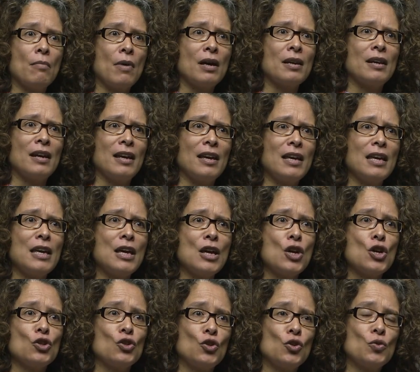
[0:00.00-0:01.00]
money
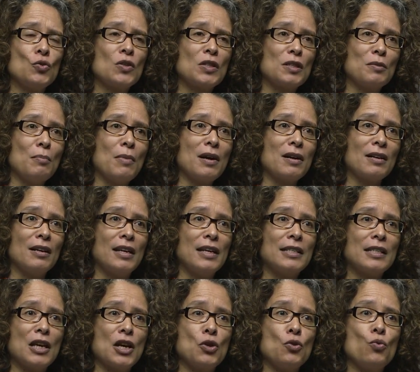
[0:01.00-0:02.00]
to
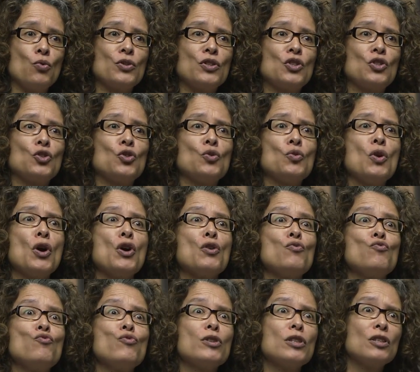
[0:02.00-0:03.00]
smugglers in order to
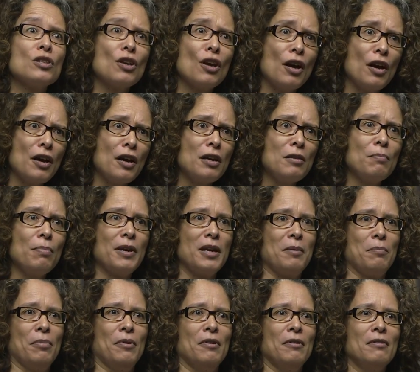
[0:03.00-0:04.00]
return
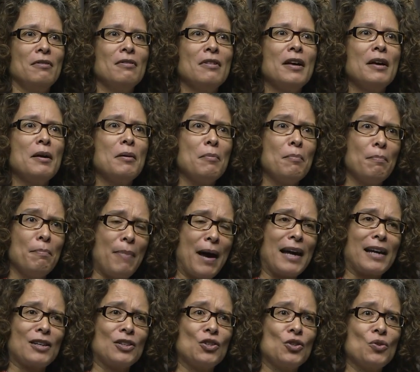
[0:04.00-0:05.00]
people
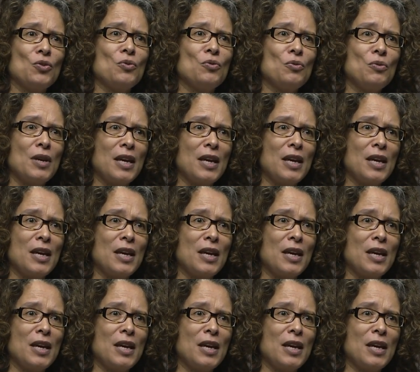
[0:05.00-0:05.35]
back to